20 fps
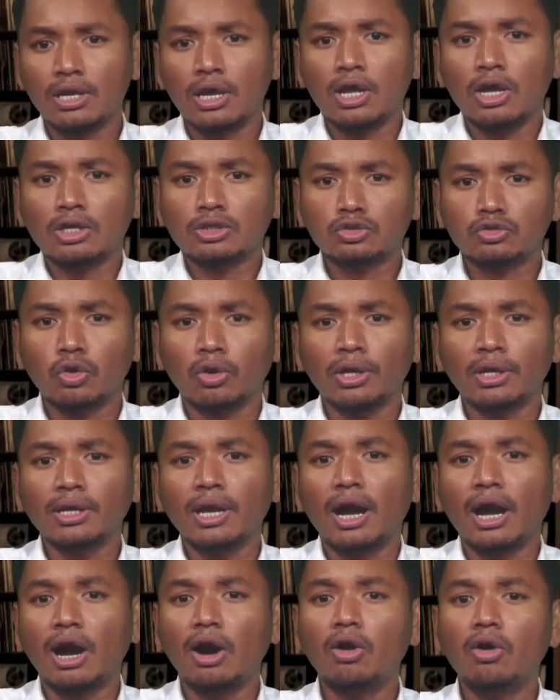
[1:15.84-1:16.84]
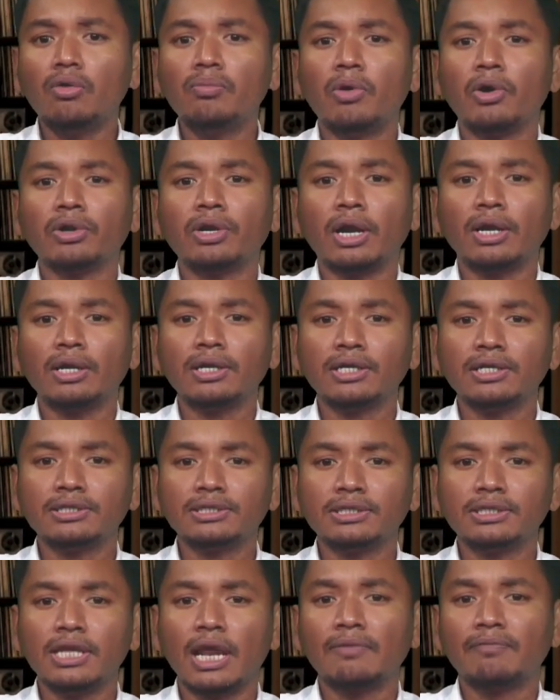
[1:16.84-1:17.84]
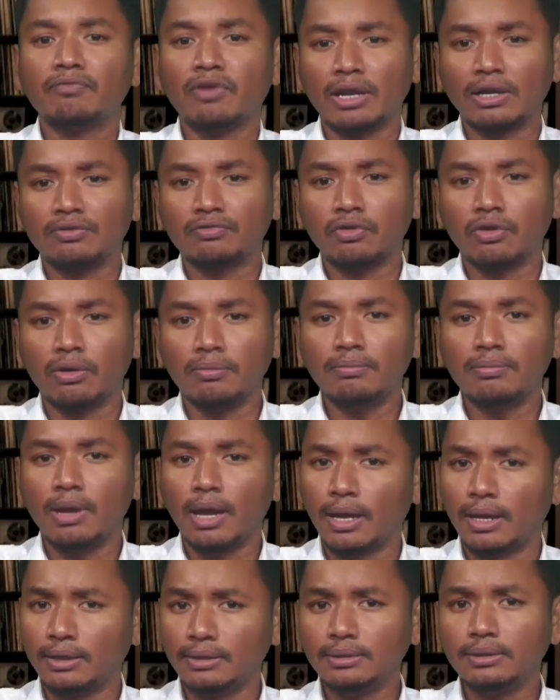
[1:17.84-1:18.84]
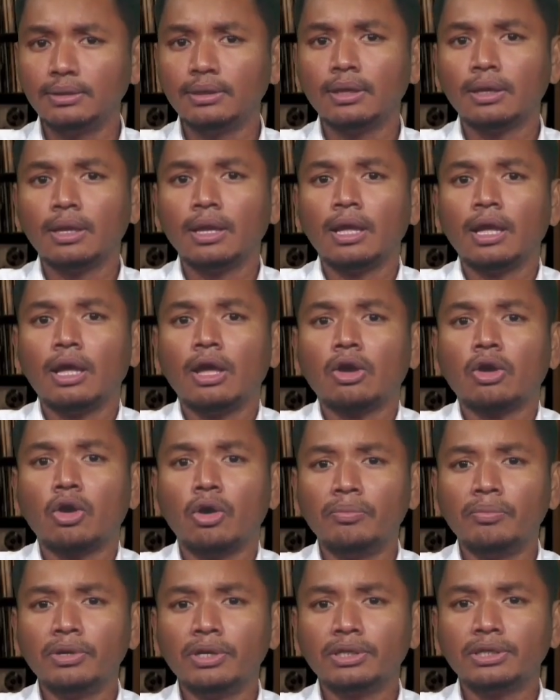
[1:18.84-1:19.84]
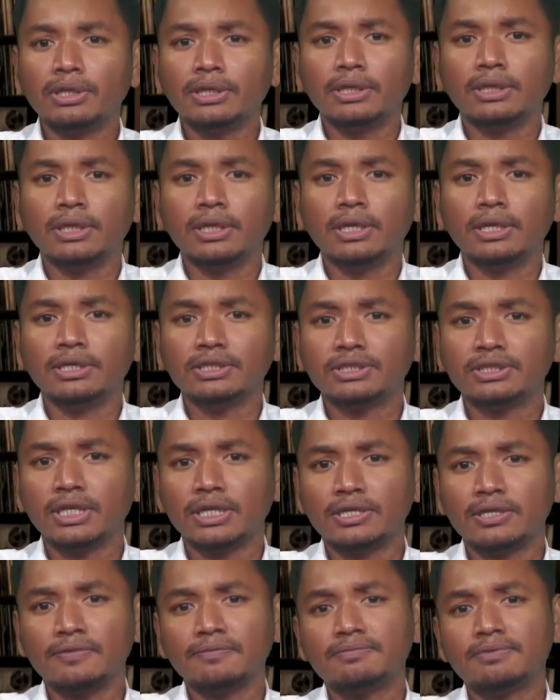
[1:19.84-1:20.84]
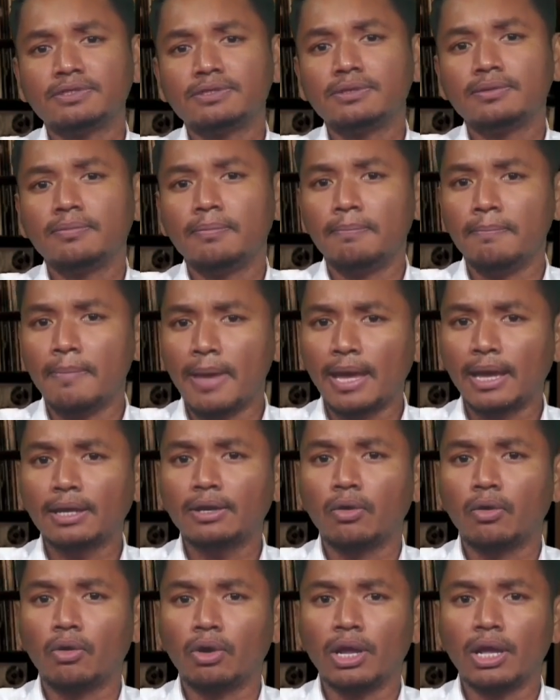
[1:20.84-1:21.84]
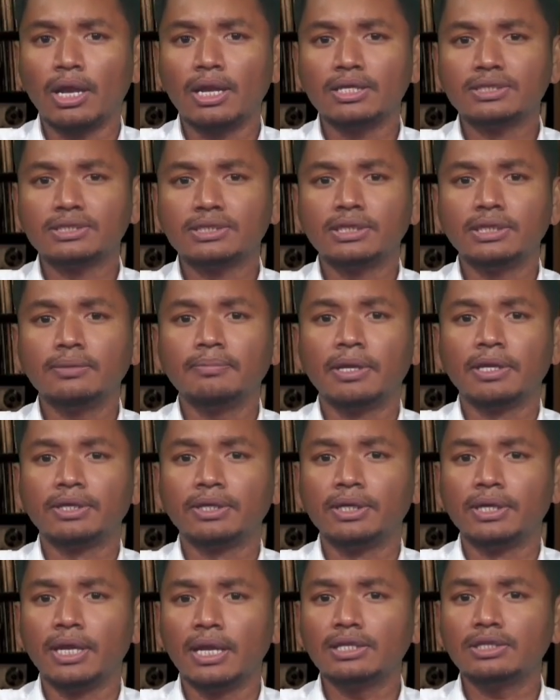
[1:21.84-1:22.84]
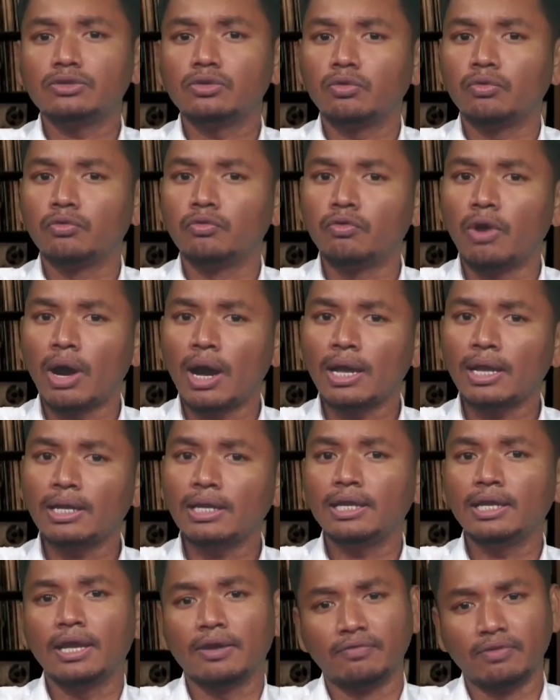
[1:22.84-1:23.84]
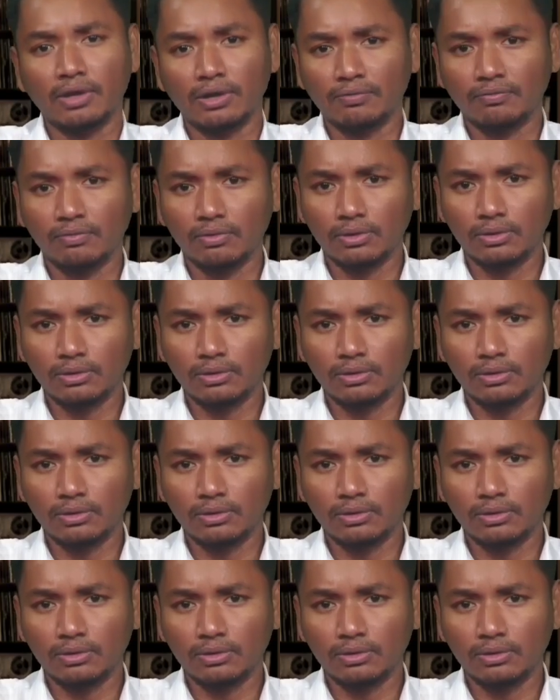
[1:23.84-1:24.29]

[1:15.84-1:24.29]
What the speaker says: showing how modern digital platforms and community initiatives make oral history materials widely available.